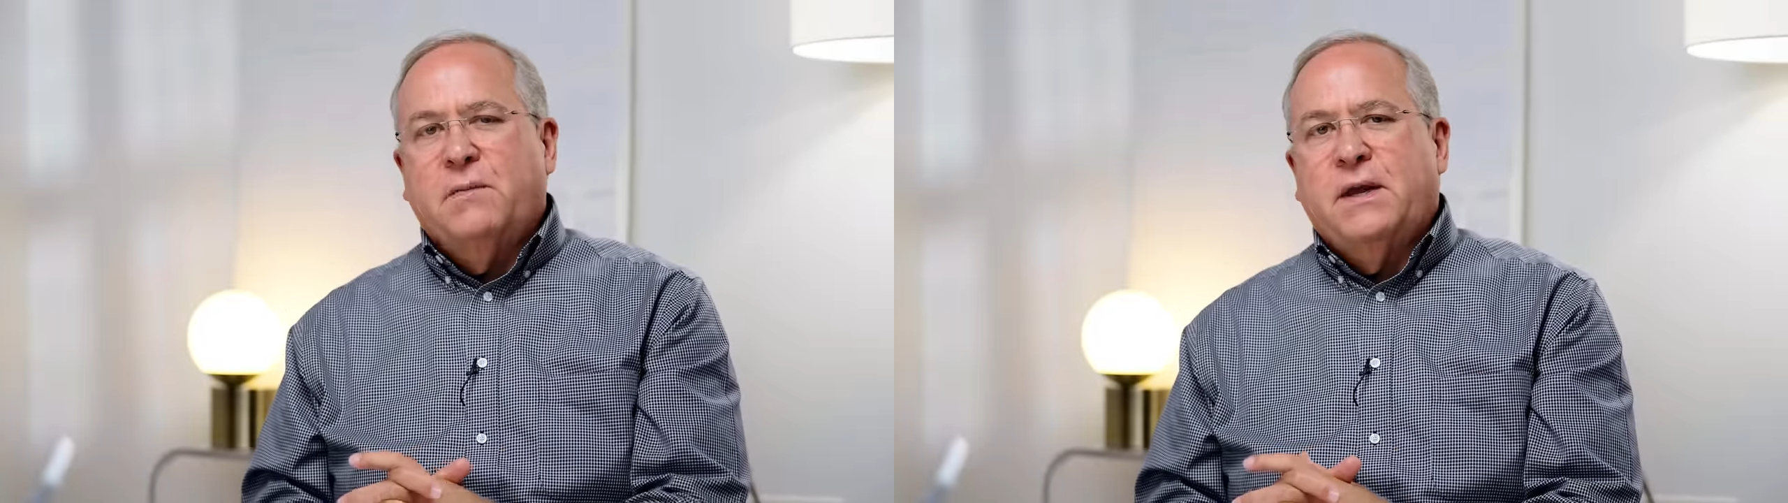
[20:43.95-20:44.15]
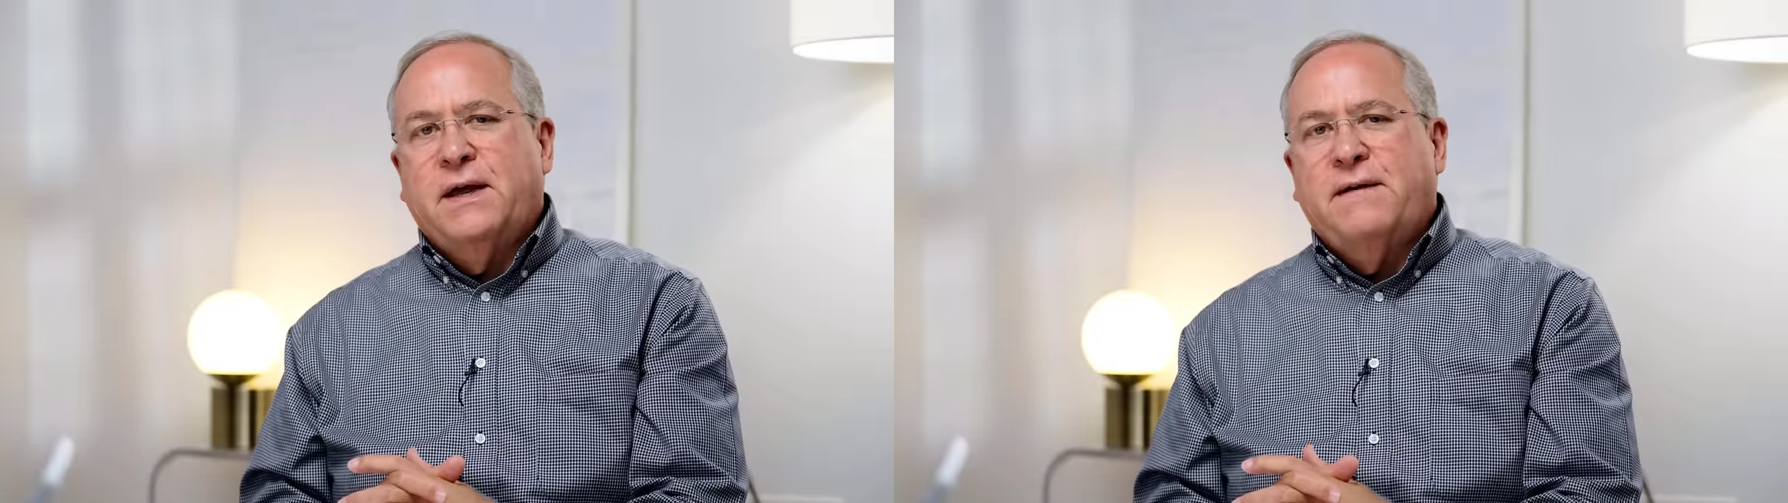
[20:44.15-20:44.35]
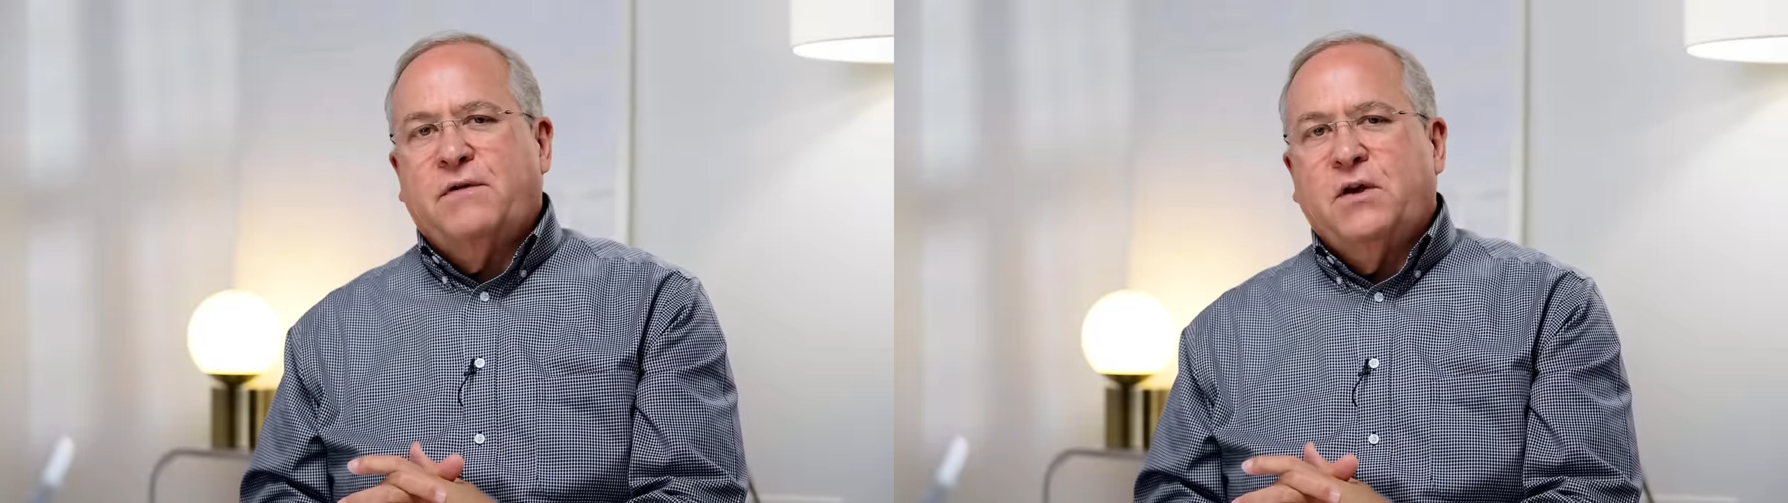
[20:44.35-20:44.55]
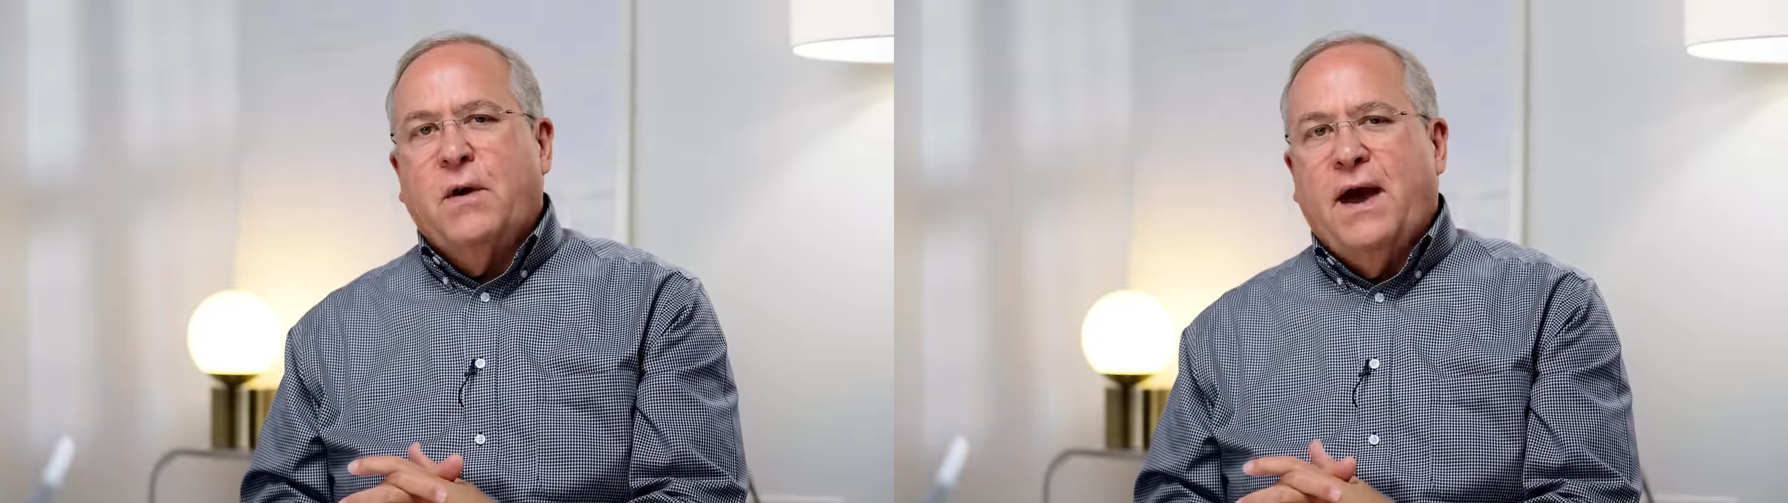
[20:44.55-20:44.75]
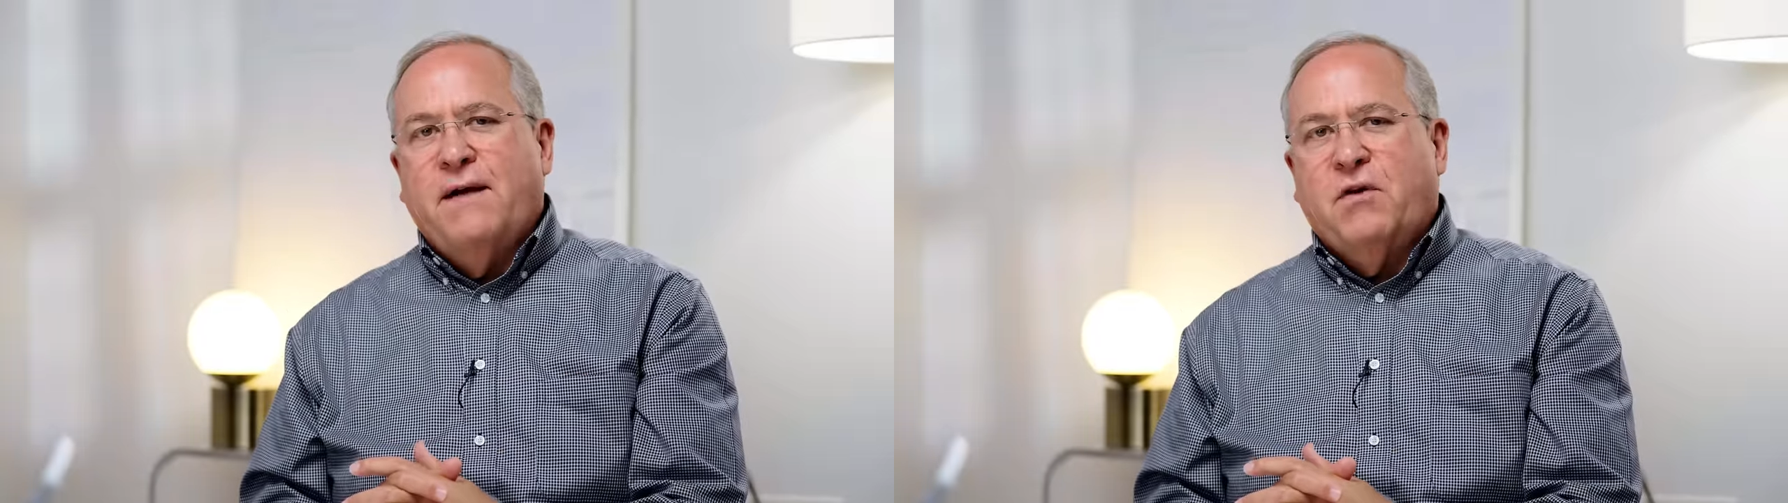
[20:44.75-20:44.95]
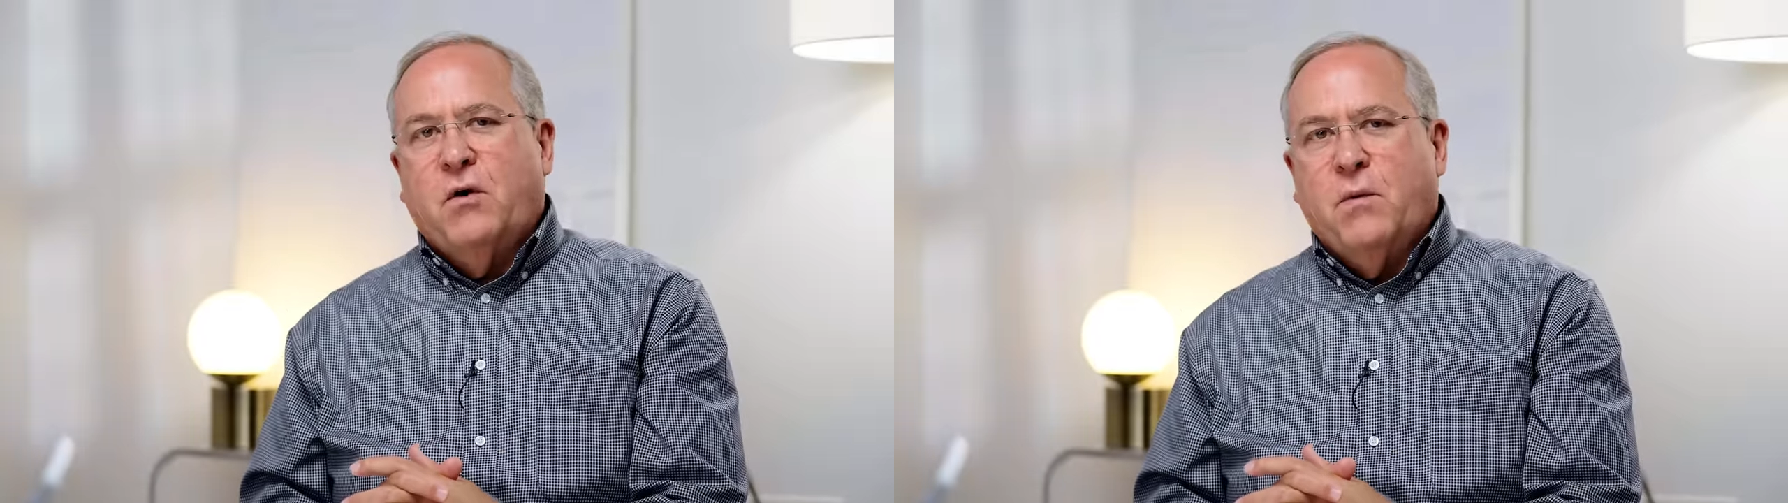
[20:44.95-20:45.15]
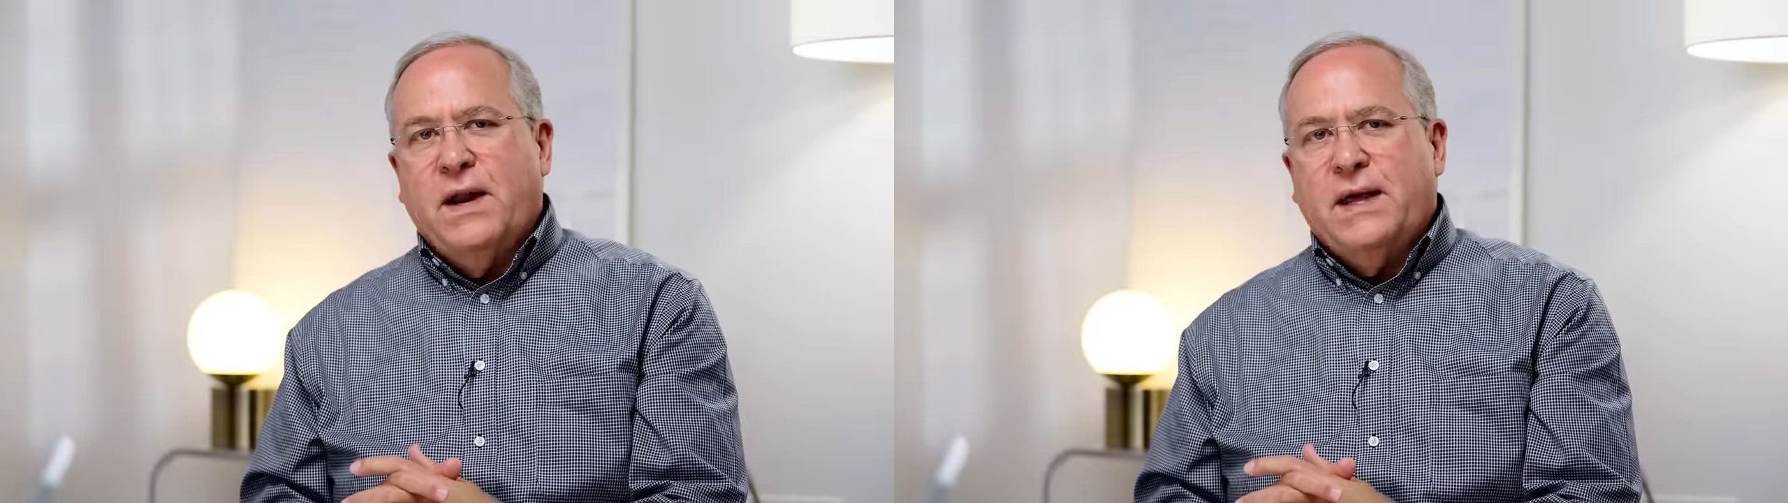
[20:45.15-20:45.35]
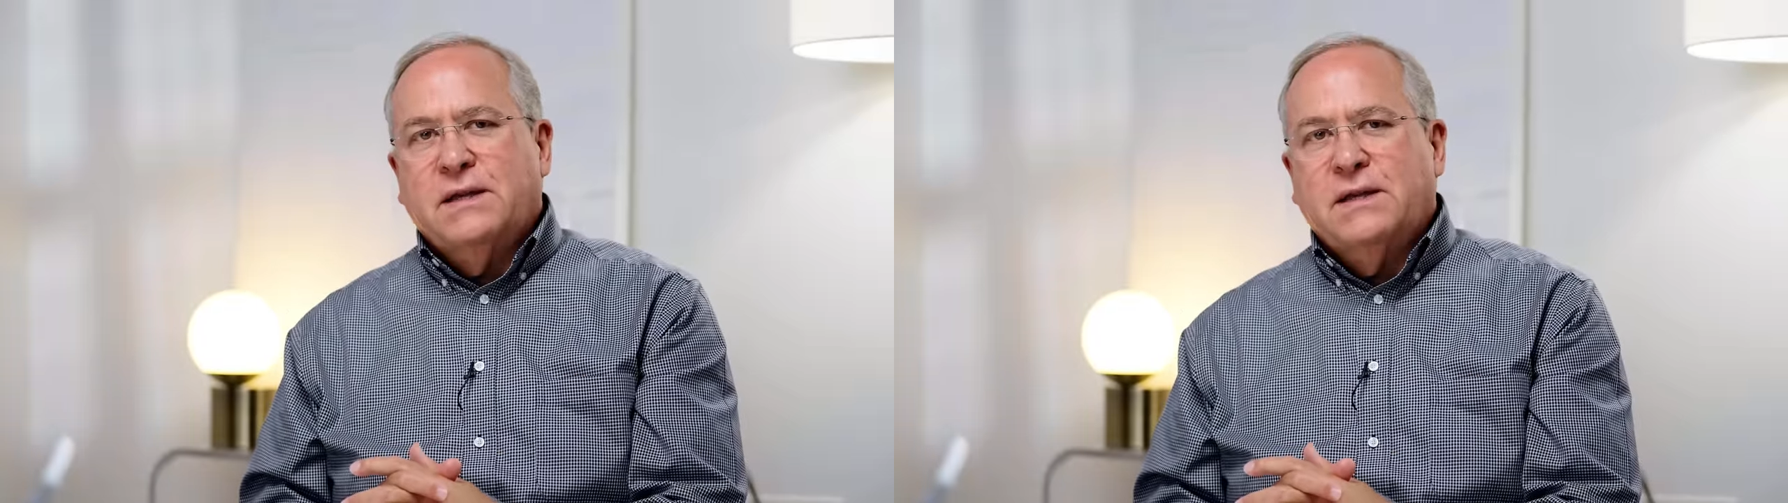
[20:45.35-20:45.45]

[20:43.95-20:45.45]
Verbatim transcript: belief that you have already.